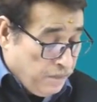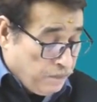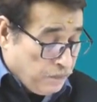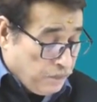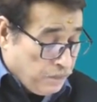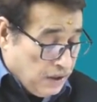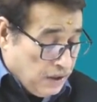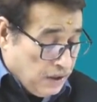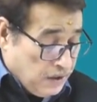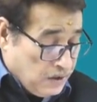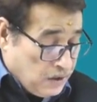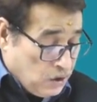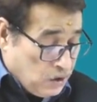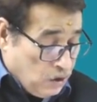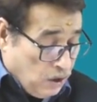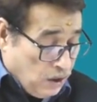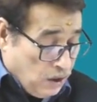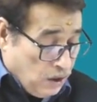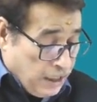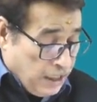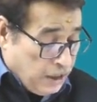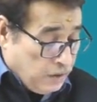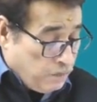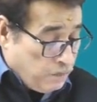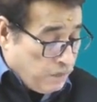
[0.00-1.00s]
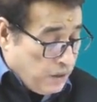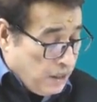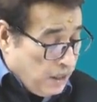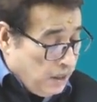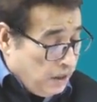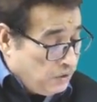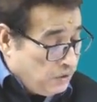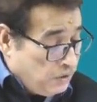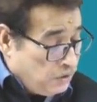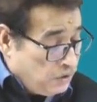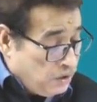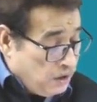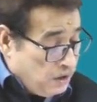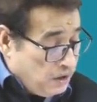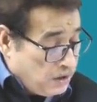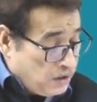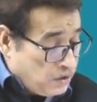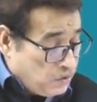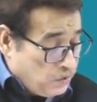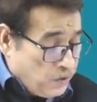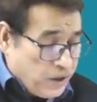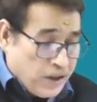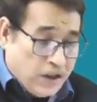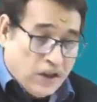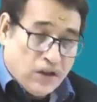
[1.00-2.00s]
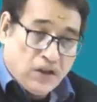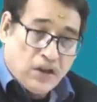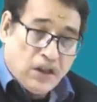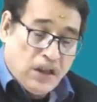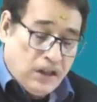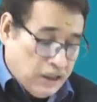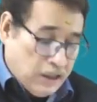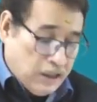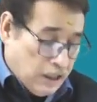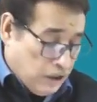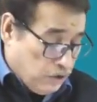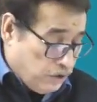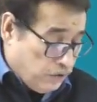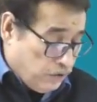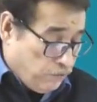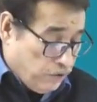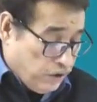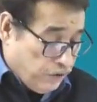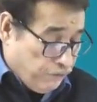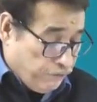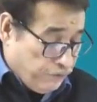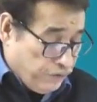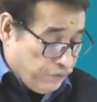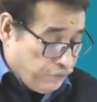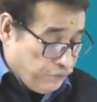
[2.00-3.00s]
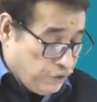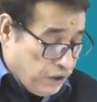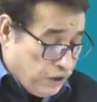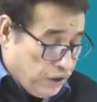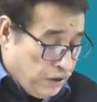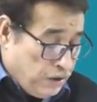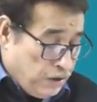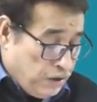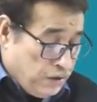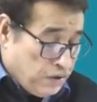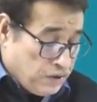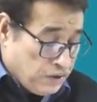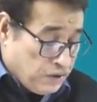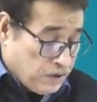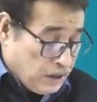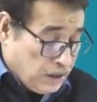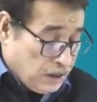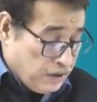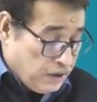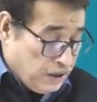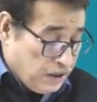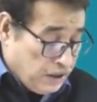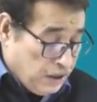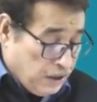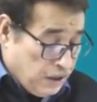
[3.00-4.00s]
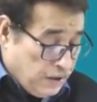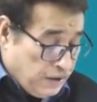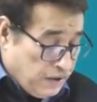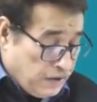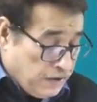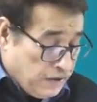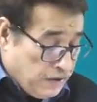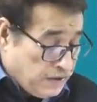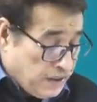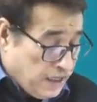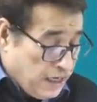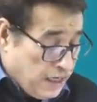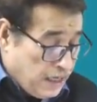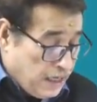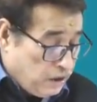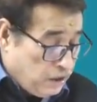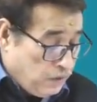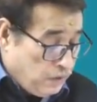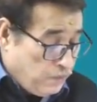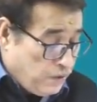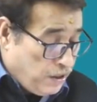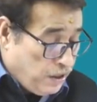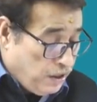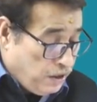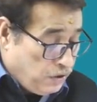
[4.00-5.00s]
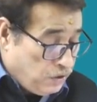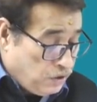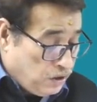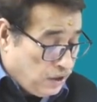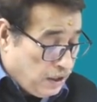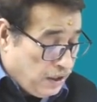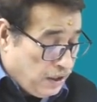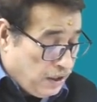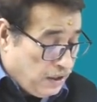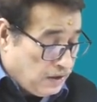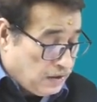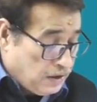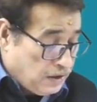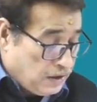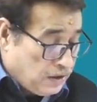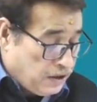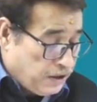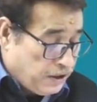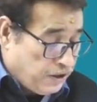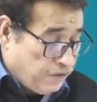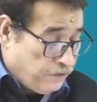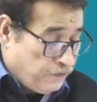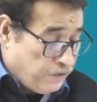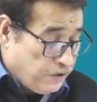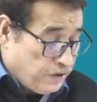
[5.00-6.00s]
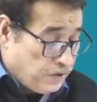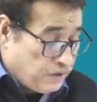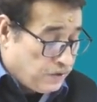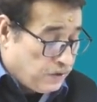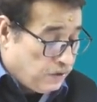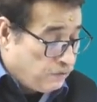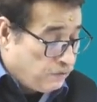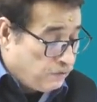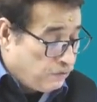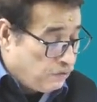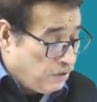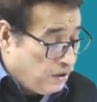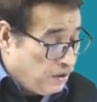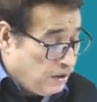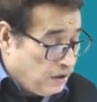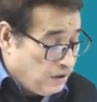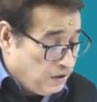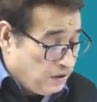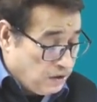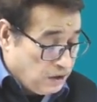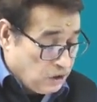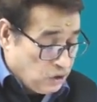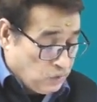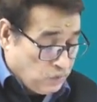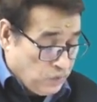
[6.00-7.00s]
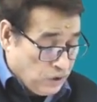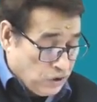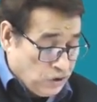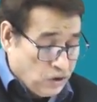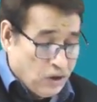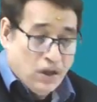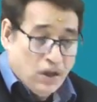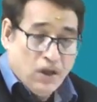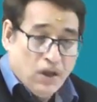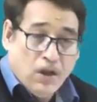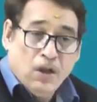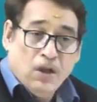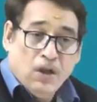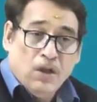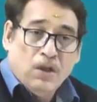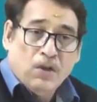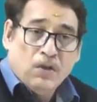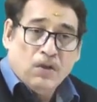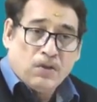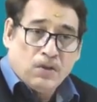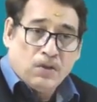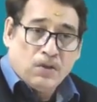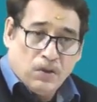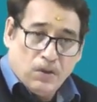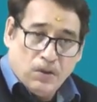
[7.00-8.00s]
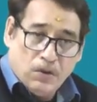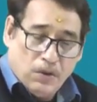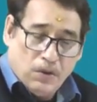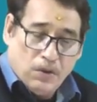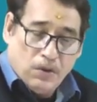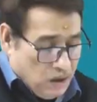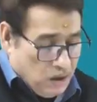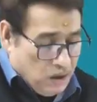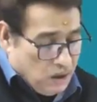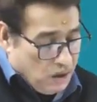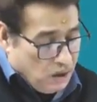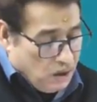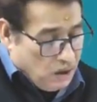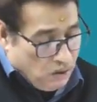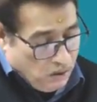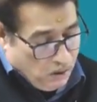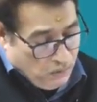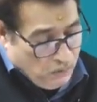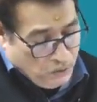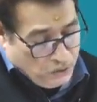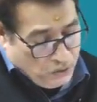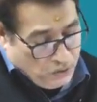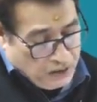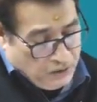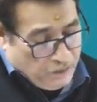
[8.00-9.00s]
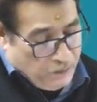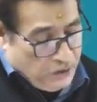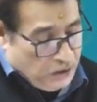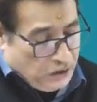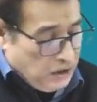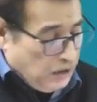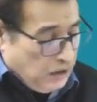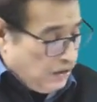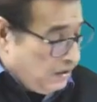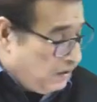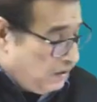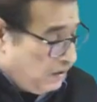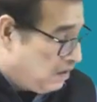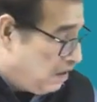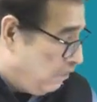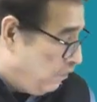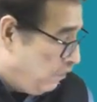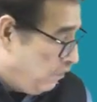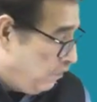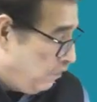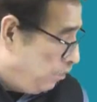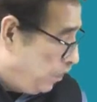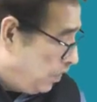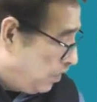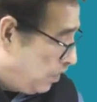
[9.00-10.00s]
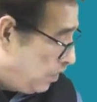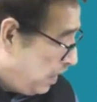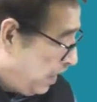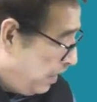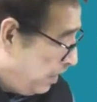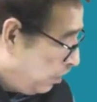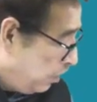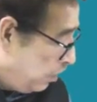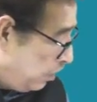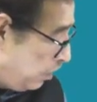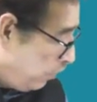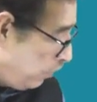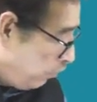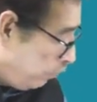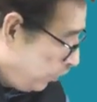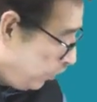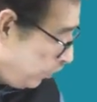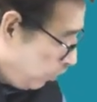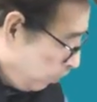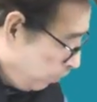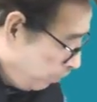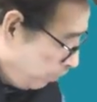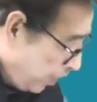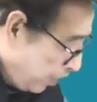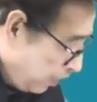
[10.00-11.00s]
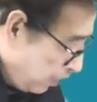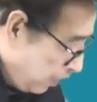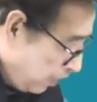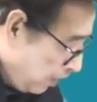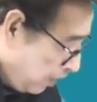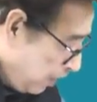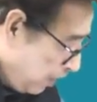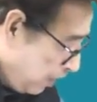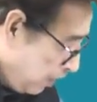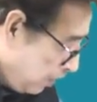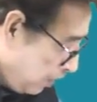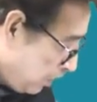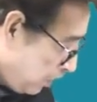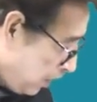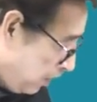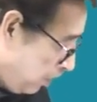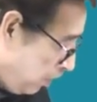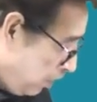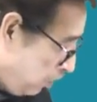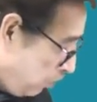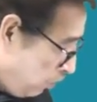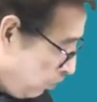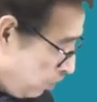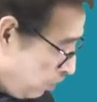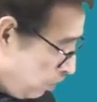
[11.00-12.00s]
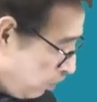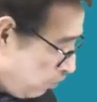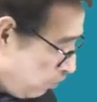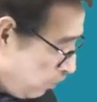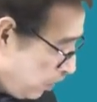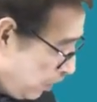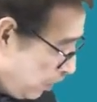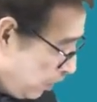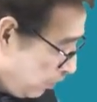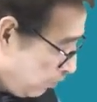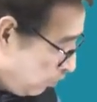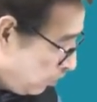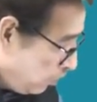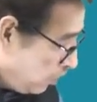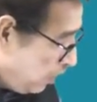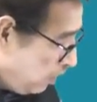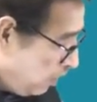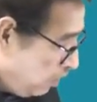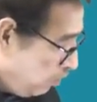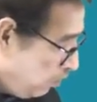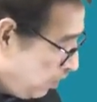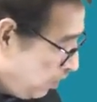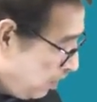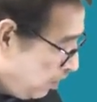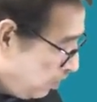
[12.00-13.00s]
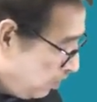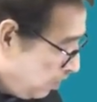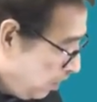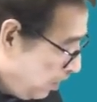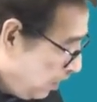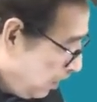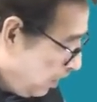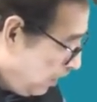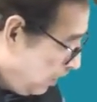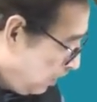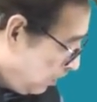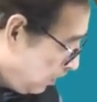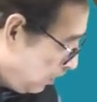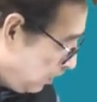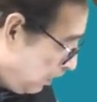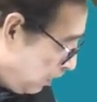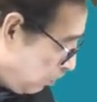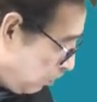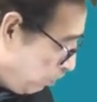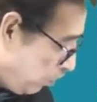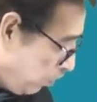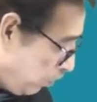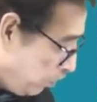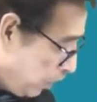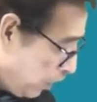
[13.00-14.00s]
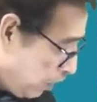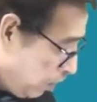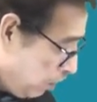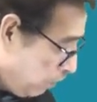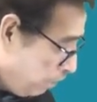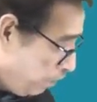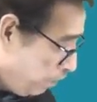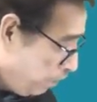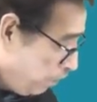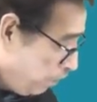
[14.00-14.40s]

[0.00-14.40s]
Stock at branch is 23,150. Sundry debtors at the branch as at 31st of 12 is this much. So almost everything is given besides what we call petty cash. I need not require to tell you anything else. Let me pick up